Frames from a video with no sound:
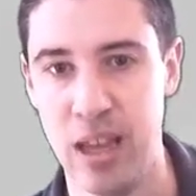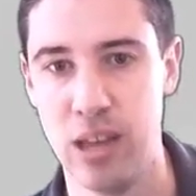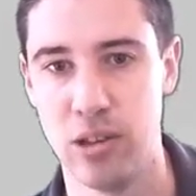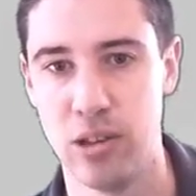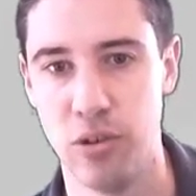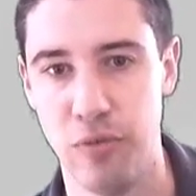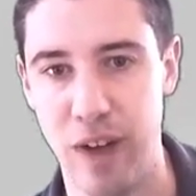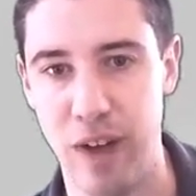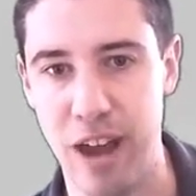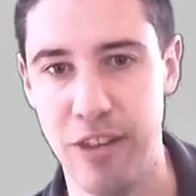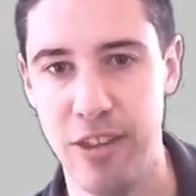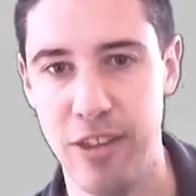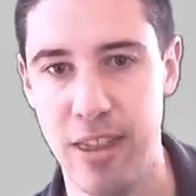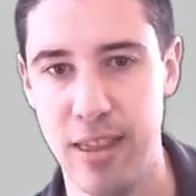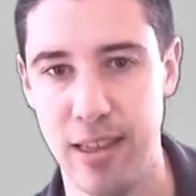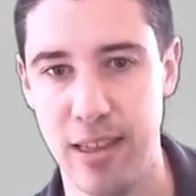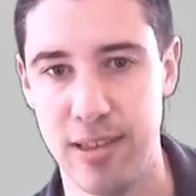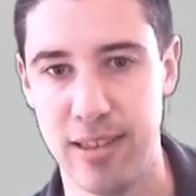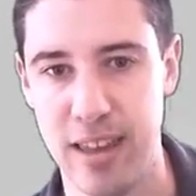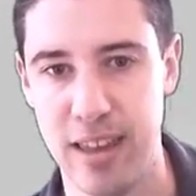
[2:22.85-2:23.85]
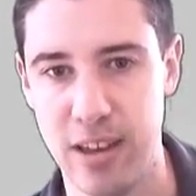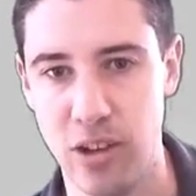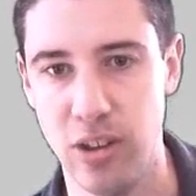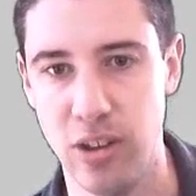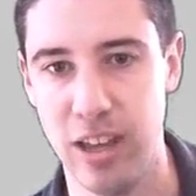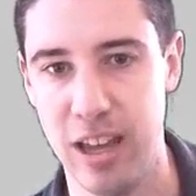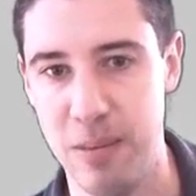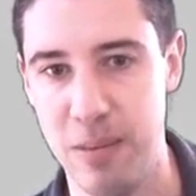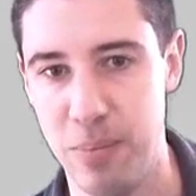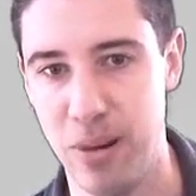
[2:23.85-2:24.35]
So rather than the
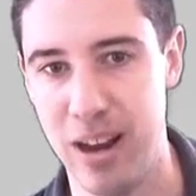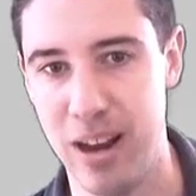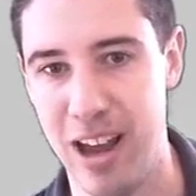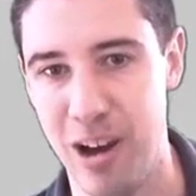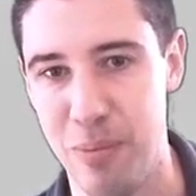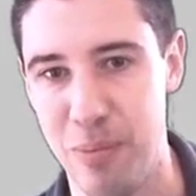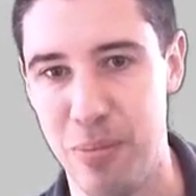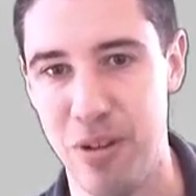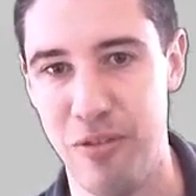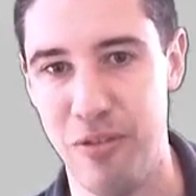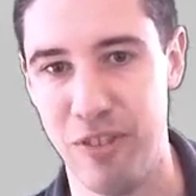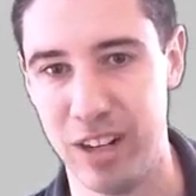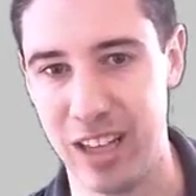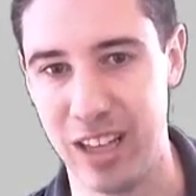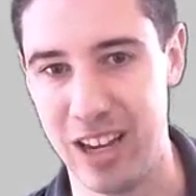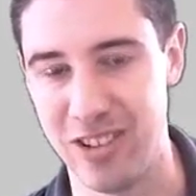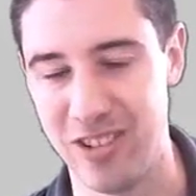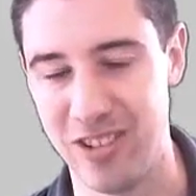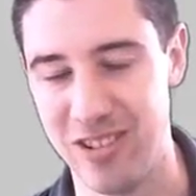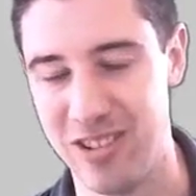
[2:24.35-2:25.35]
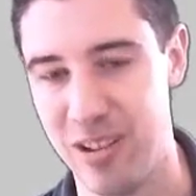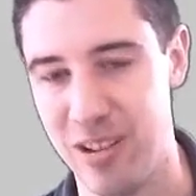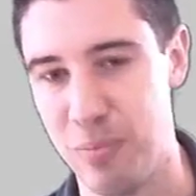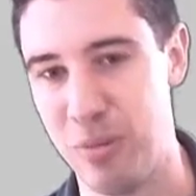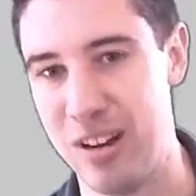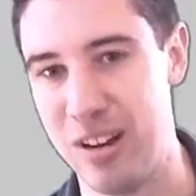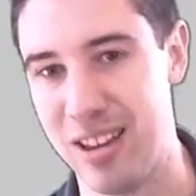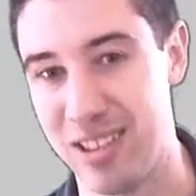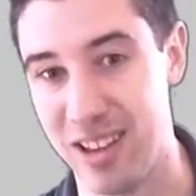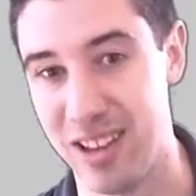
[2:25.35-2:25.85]
single input-output relationship
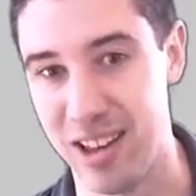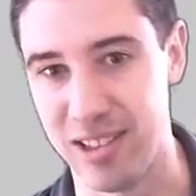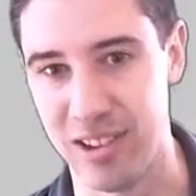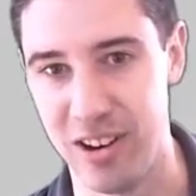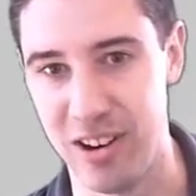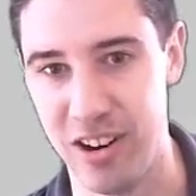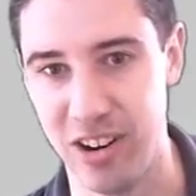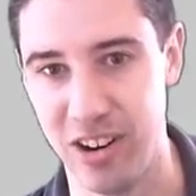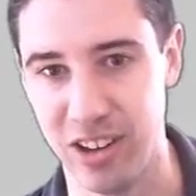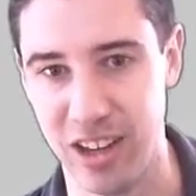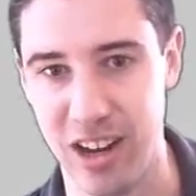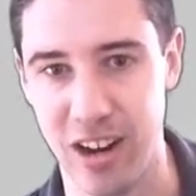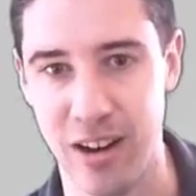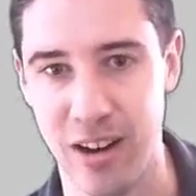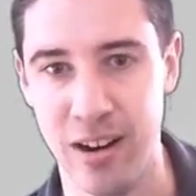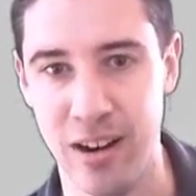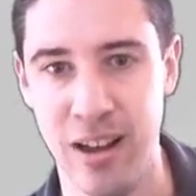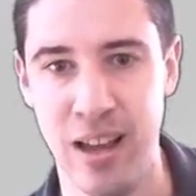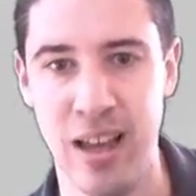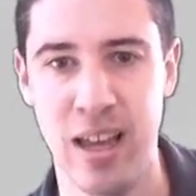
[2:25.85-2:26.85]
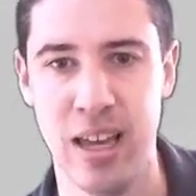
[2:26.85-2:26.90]
we discussed earlier,